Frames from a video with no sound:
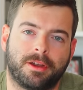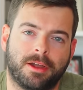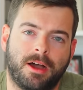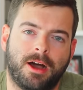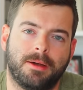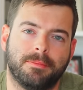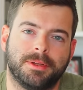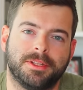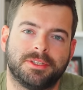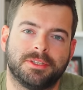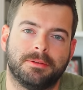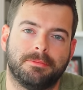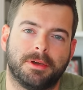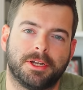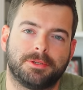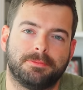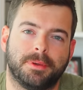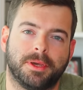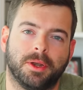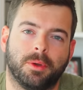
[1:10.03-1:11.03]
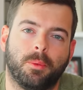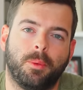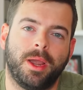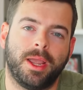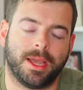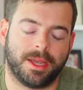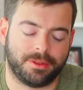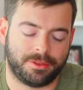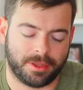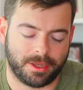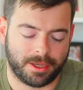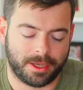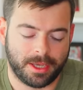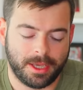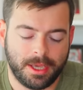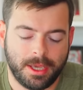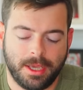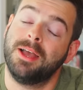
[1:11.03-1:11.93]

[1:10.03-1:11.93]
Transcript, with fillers: comments in a much better way, I think.